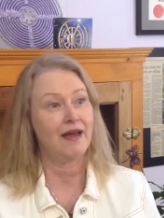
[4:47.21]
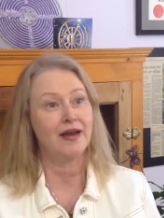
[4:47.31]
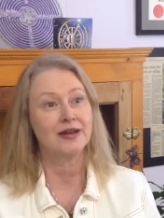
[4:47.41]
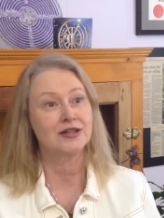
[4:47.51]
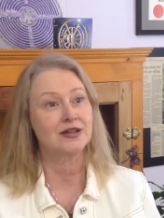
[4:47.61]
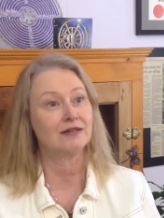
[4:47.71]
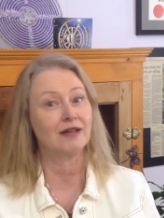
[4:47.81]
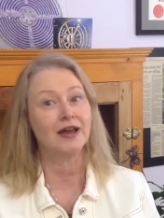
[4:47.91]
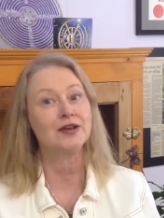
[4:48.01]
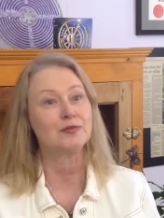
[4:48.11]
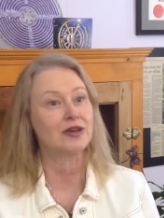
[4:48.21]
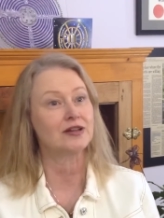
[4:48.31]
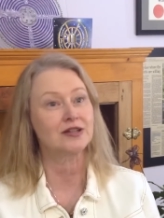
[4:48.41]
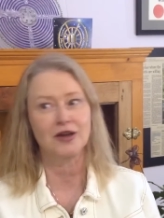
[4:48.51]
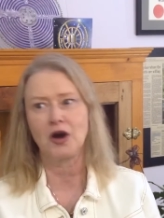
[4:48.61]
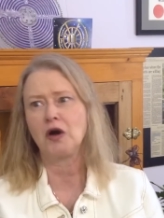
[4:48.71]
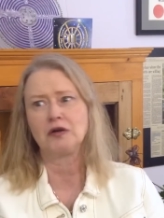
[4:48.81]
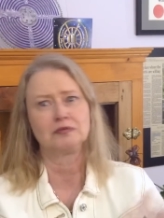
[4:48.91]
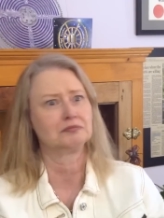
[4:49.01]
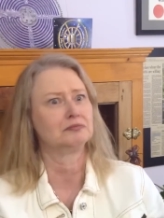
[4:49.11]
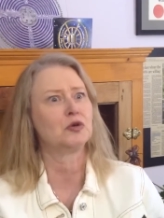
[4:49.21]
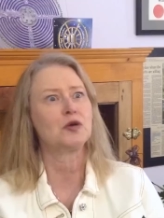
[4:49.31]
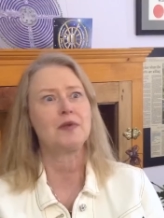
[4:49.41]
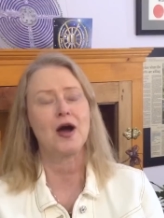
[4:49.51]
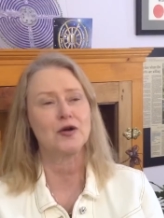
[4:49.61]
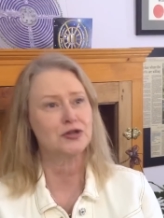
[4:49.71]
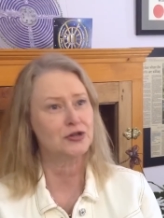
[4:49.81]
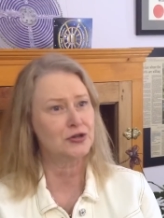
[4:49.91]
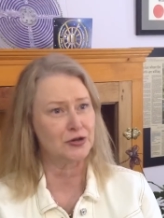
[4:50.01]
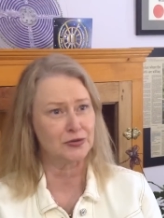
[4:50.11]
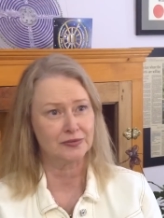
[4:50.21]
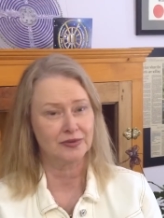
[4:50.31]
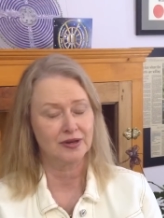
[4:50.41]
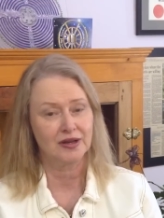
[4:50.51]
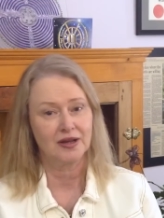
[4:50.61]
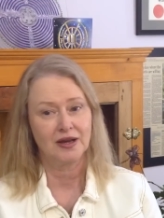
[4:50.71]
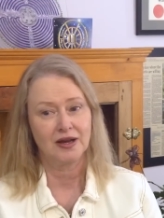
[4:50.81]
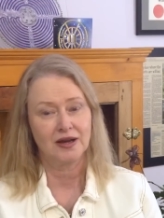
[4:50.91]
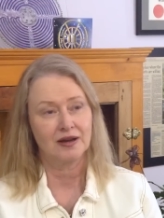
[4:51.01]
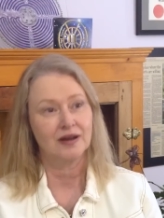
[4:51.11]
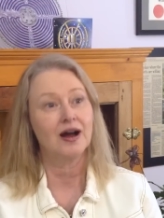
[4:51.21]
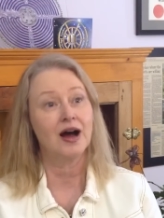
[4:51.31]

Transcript: and enlightenment, more power to you. You've got it all.